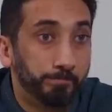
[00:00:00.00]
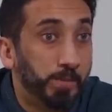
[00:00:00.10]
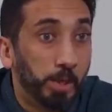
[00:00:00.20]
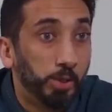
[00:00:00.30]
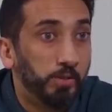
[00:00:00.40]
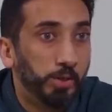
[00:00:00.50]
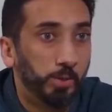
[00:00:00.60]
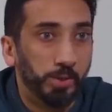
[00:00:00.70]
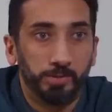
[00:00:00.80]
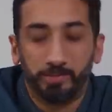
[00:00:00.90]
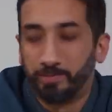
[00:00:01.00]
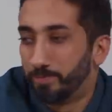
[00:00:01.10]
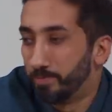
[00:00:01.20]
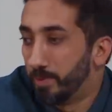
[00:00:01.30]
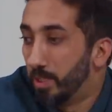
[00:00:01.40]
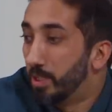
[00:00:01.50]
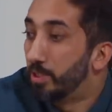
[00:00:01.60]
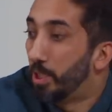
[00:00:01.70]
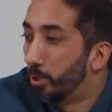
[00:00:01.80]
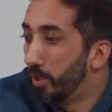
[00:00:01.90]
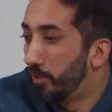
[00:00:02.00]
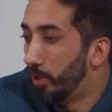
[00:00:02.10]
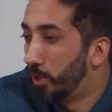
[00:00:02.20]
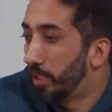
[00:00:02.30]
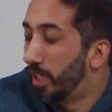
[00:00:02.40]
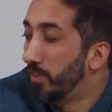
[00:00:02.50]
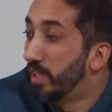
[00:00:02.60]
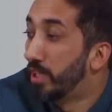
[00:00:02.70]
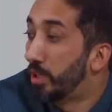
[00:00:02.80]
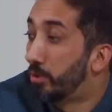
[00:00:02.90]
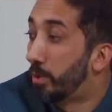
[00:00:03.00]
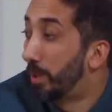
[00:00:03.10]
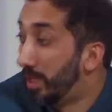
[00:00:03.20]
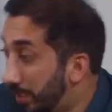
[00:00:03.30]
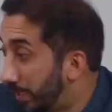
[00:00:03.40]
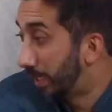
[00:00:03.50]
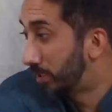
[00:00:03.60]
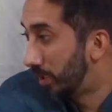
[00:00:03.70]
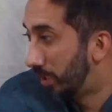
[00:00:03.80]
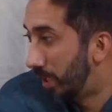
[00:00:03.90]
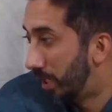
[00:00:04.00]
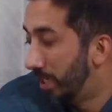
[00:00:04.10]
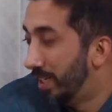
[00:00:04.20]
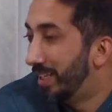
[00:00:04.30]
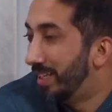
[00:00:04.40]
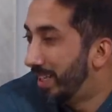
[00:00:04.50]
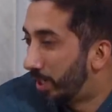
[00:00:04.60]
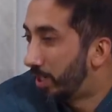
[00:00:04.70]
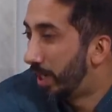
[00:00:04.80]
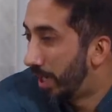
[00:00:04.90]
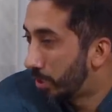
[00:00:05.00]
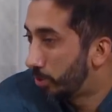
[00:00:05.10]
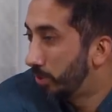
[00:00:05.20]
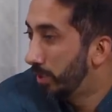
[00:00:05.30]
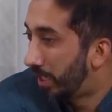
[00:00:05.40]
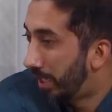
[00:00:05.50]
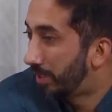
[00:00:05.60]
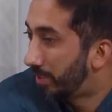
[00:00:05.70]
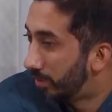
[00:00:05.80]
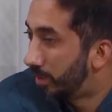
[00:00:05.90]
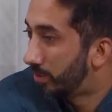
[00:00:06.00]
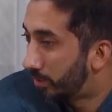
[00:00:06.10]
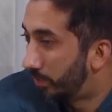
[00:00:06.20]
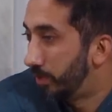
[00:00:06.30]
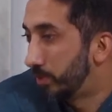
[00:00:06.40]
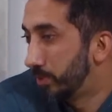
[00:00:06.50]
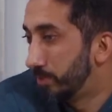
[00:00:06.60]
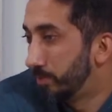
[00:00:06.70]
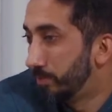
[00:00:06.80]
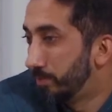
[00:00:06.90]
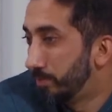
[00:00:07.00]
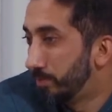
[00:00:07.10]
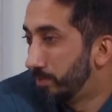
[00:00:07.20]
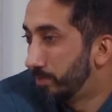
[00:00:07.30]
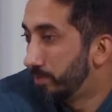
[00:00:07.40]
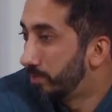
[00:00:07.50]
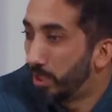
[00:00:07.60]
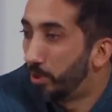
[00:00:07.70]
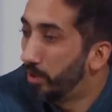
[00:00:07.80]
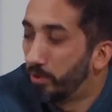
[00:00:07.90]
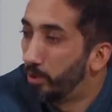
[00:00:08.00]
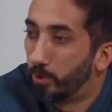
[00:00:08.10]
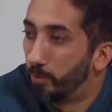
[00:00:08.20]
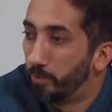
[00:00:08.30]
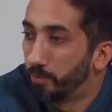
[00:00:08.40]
They don't even know it. They don't even know that even in their rebellion against Allah, they are actually at Allah's service. They don't even know.